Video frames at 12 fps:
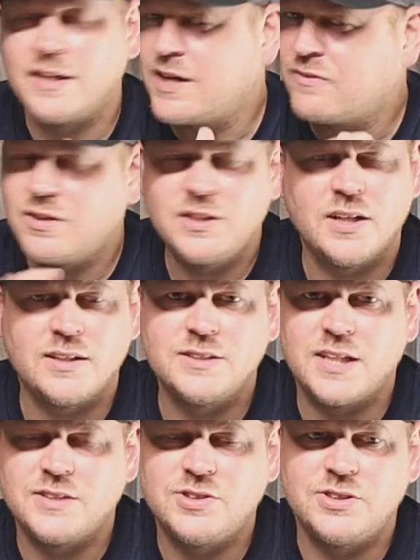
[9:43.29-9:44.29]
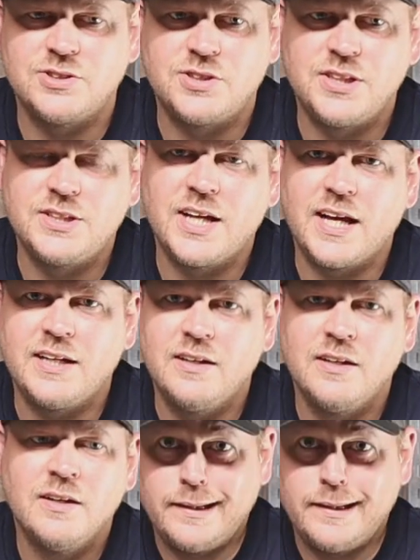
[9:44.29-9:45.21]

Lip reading: never touch Ssg10,